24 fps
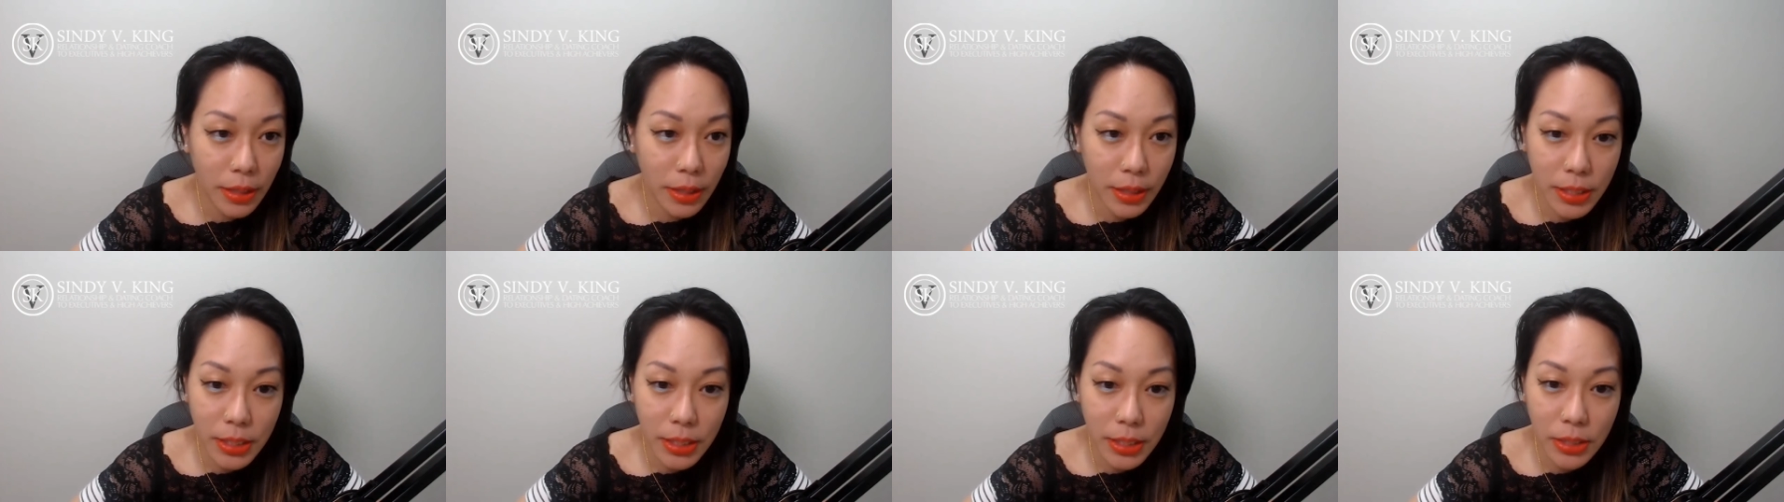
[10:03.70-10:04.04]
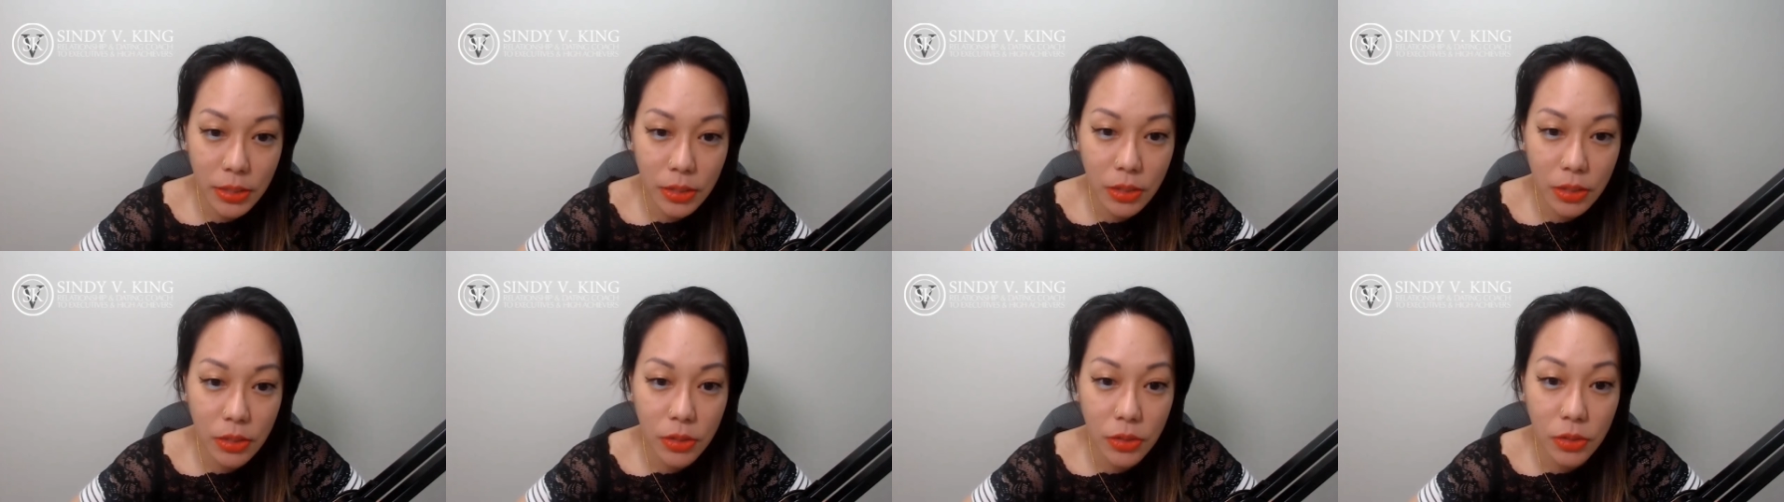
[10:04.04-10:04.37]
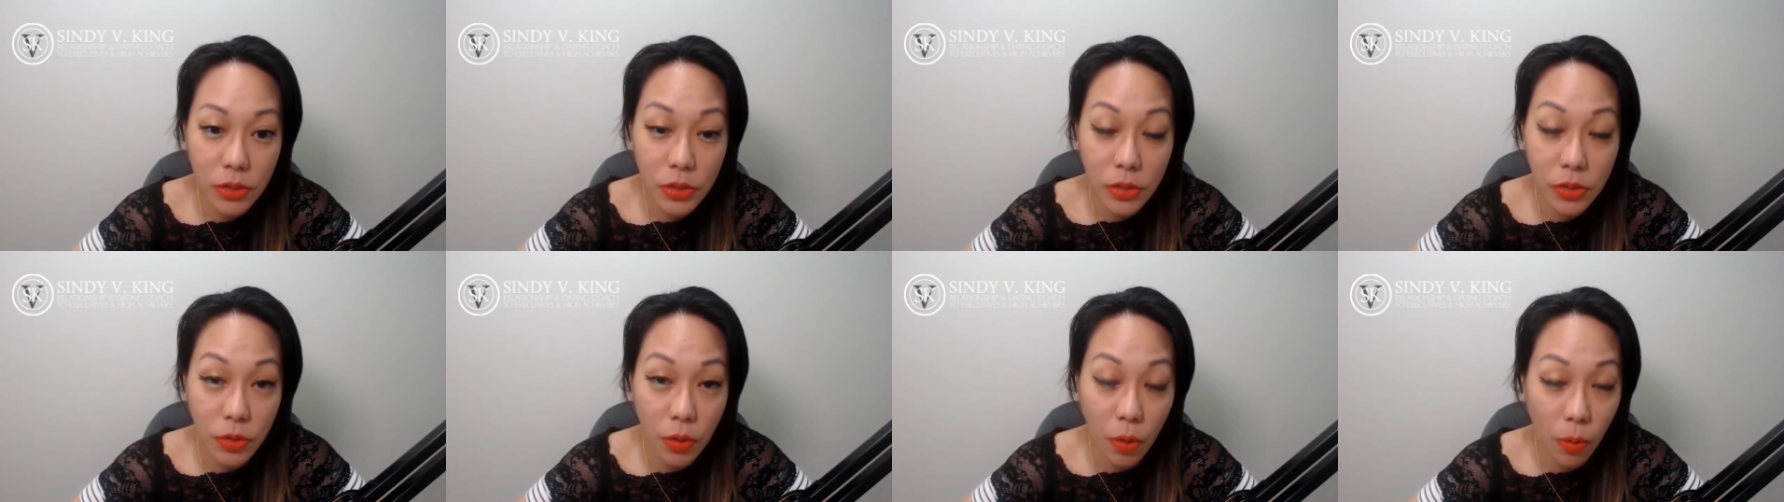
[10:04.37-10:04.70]
this
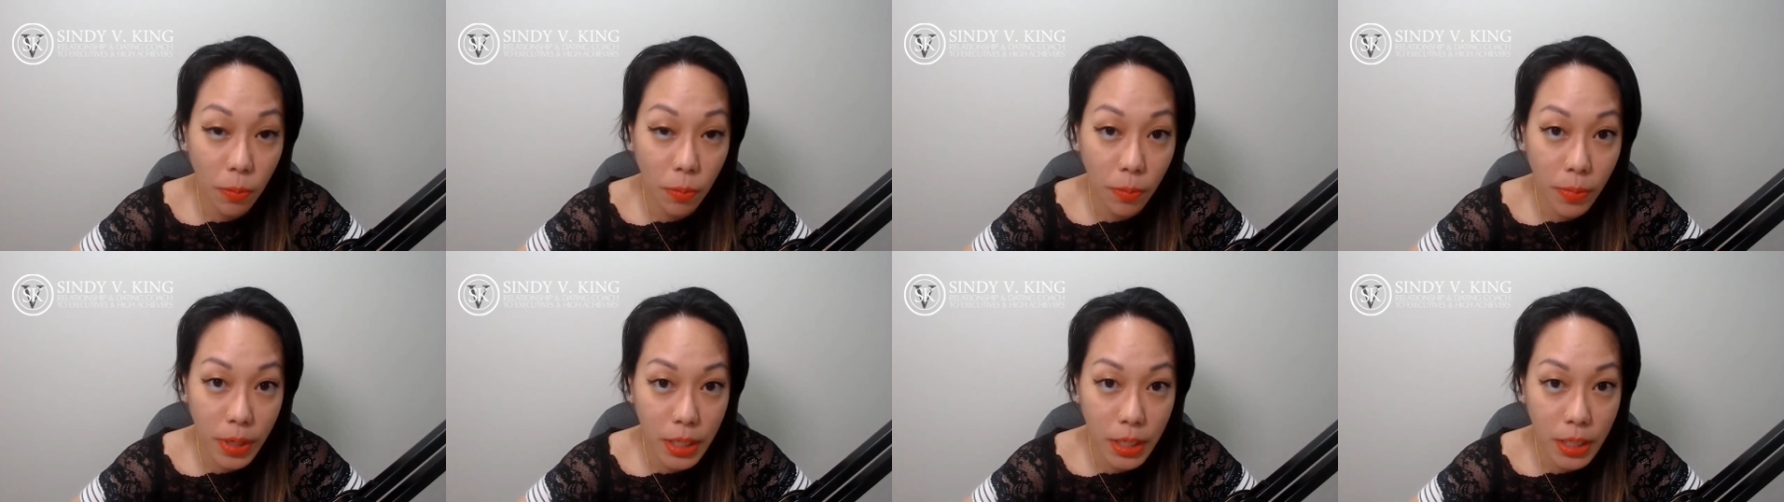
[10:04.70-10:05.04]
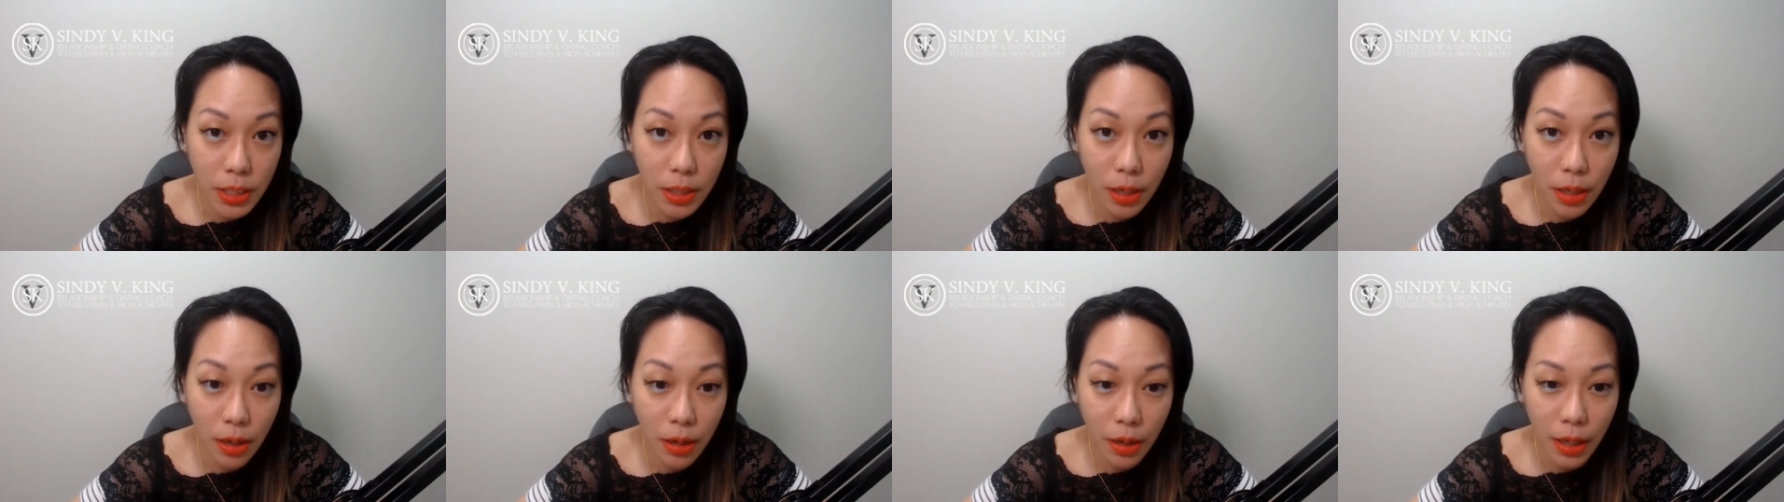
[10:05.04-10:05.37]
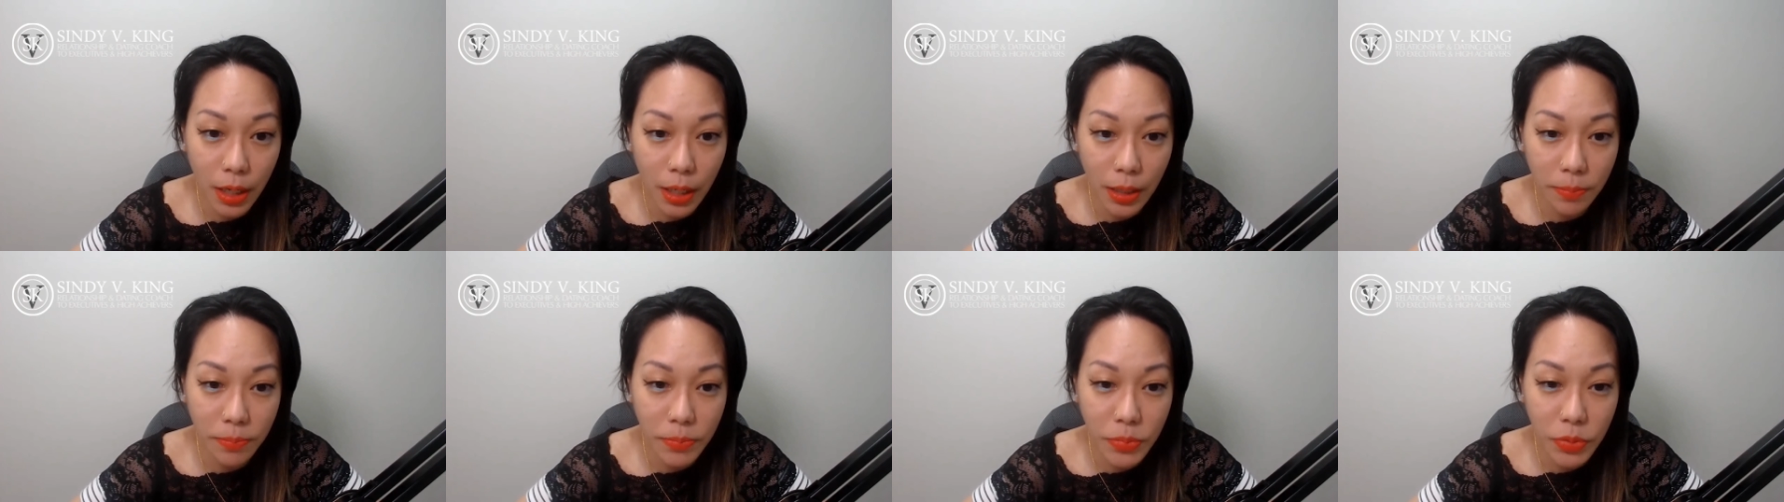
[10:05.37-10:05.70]
so many
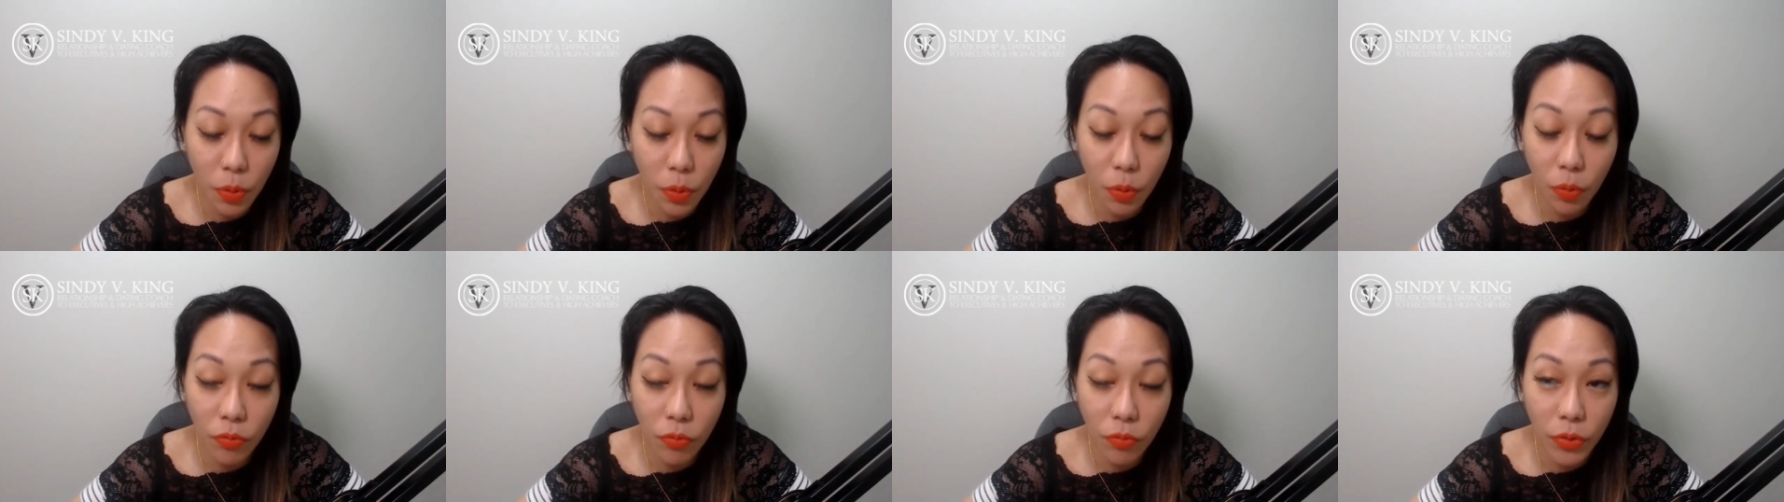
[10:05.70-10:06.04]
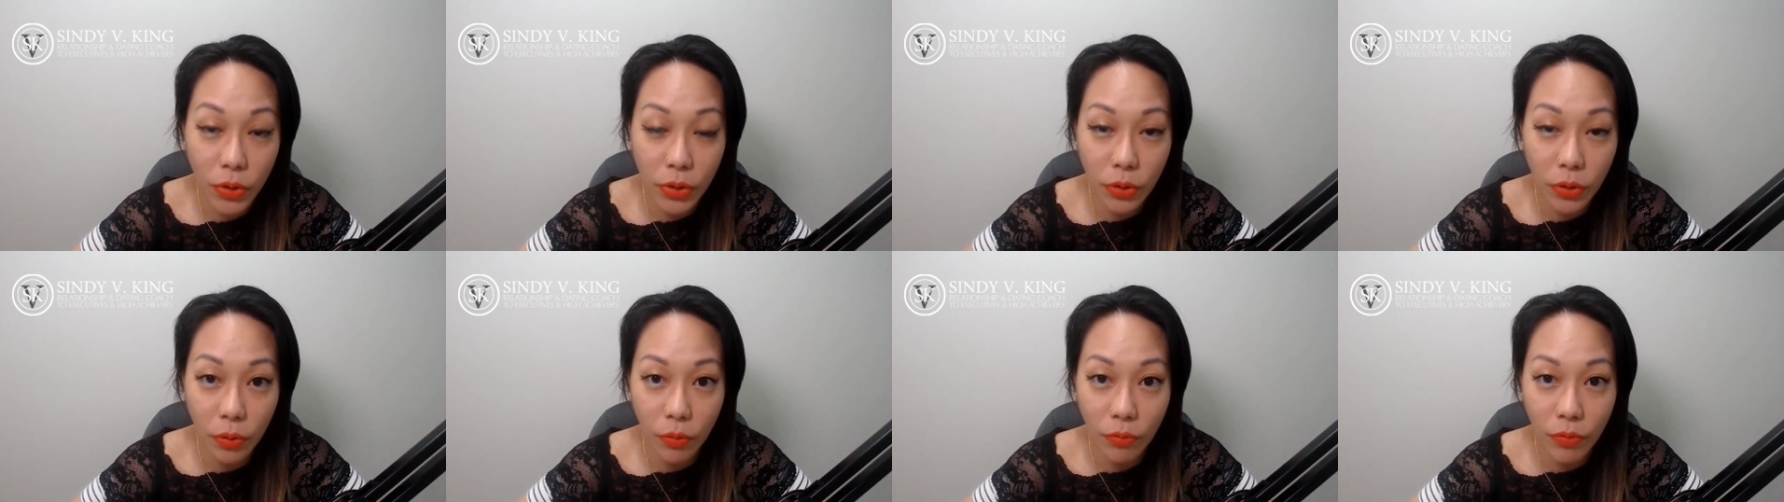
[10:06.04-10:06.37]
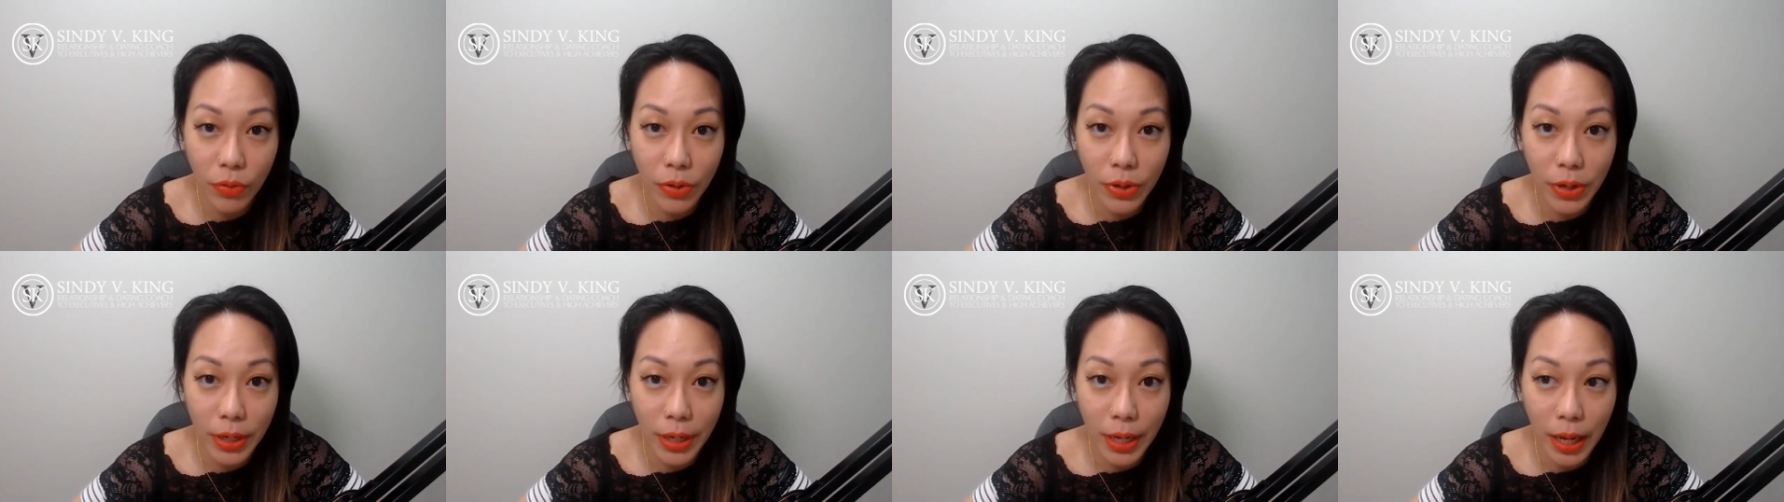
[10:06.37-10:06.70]
times over and
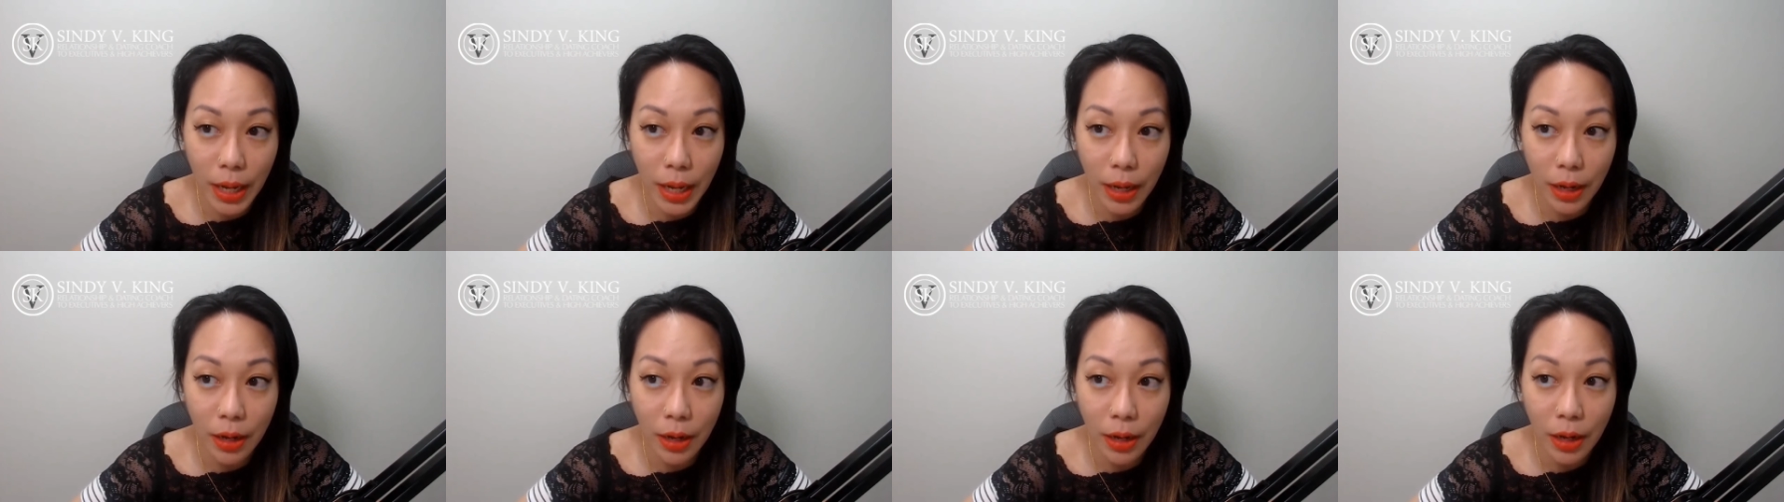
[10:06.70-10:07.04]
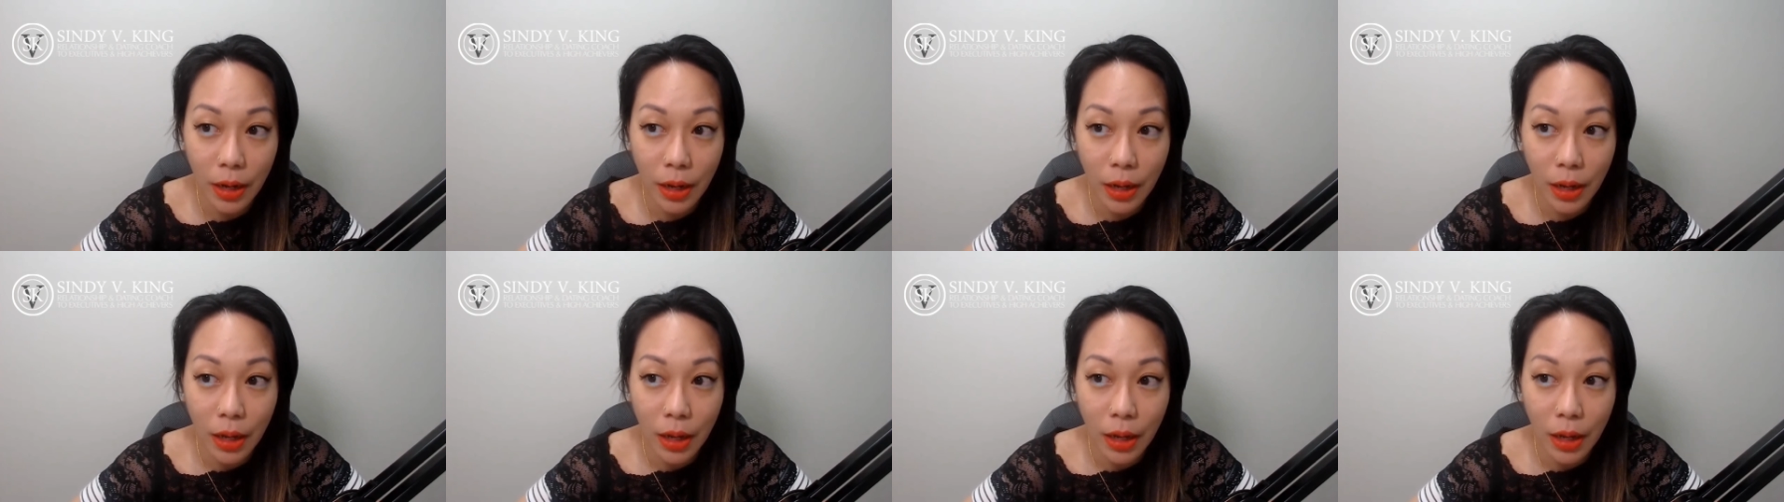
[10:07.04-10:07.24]
over again,